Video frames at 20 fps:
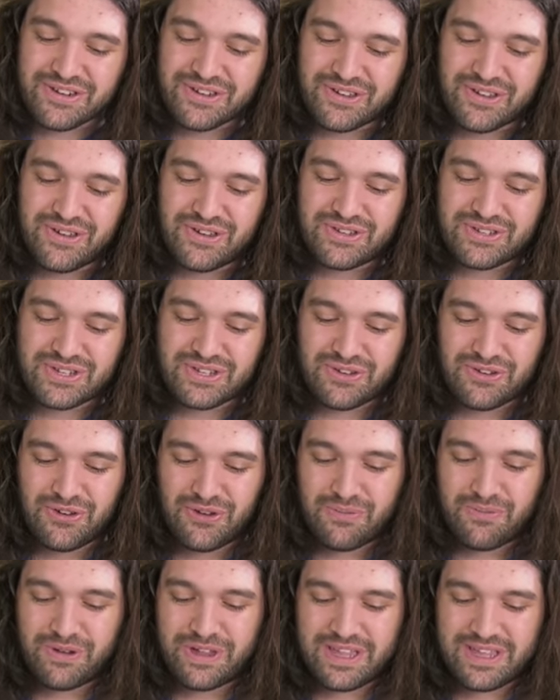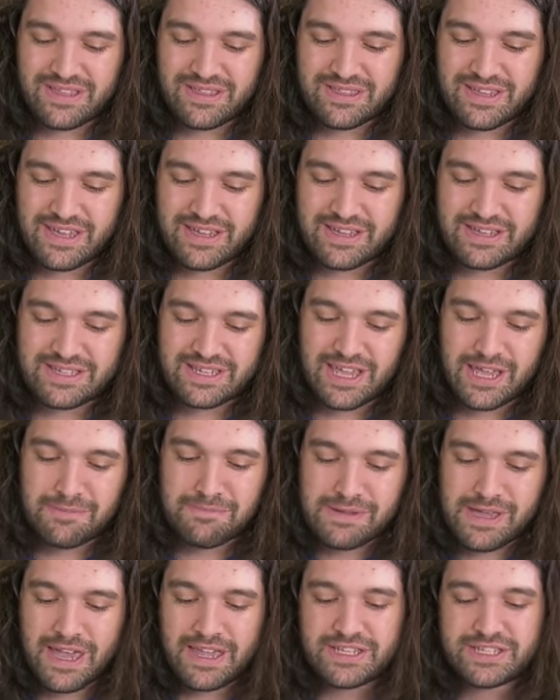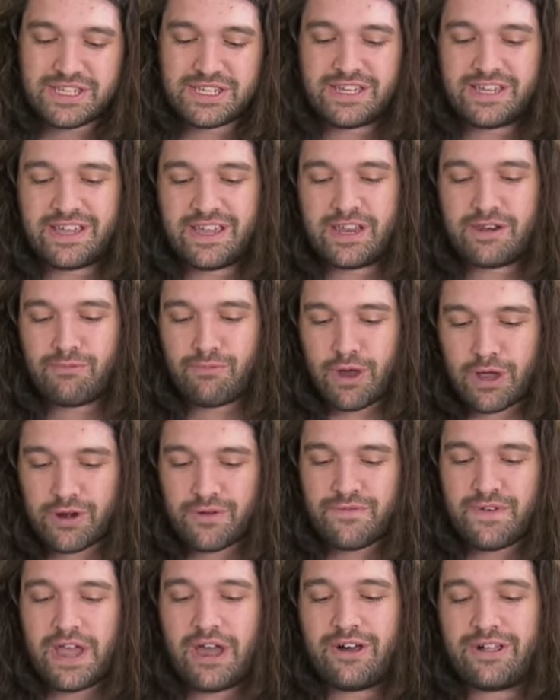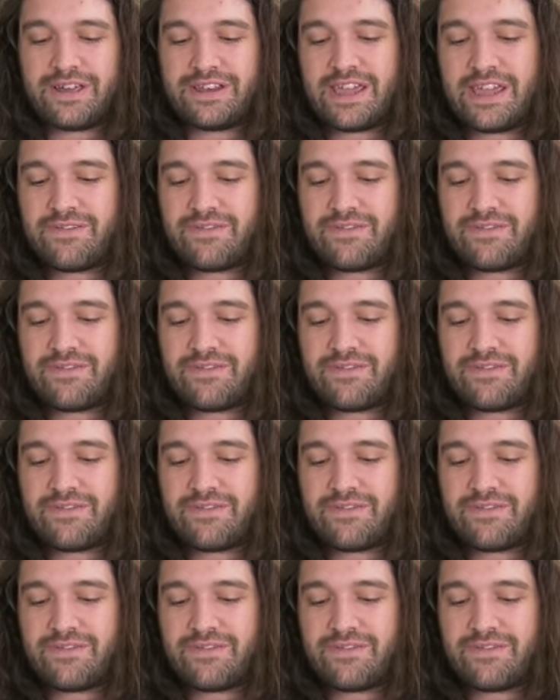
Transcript: Goose, whom we think is a PhD in waterfowl and